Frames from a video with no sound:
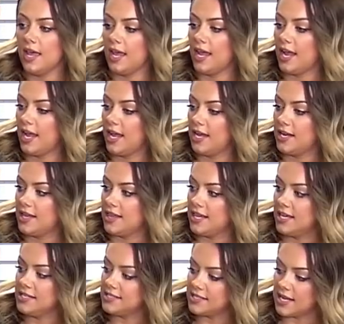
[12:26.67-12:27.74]
And
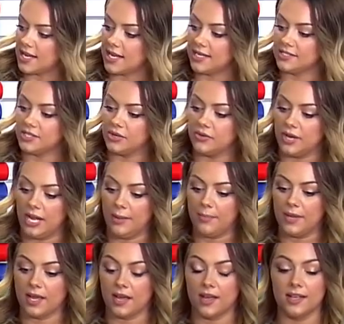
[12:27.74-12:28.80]
this is unique
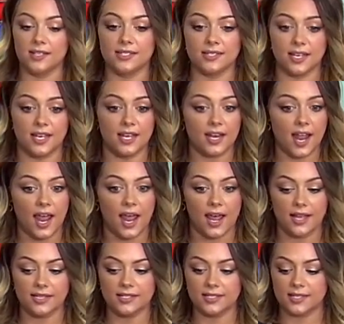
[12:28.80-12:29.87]
because it
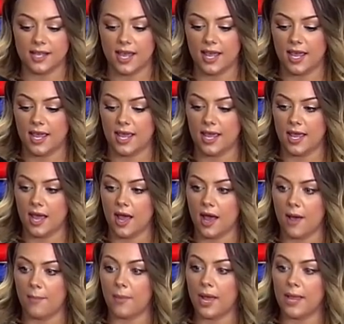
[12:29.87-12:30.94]
has a
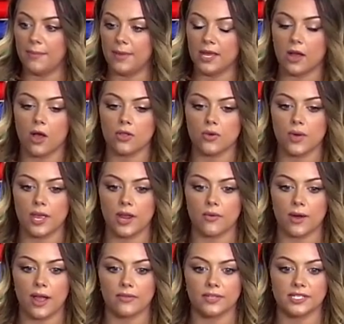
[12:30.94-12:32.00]
piping all the way
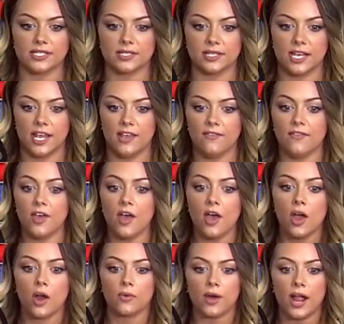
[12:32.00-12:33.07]
around the sleeve,
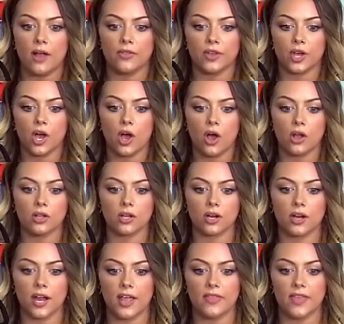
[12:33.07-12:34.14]
around the
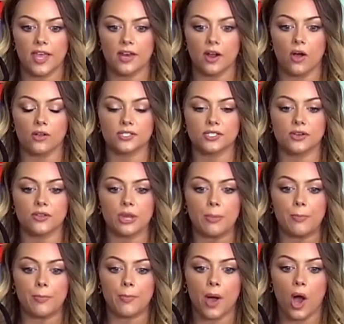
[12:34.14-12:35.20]
collar, and then also
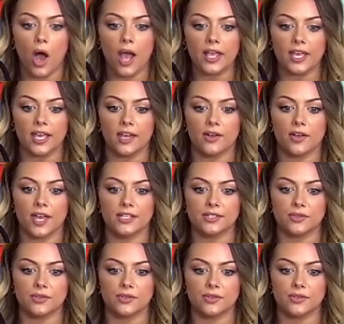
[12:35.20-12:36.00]
the pocket, okay?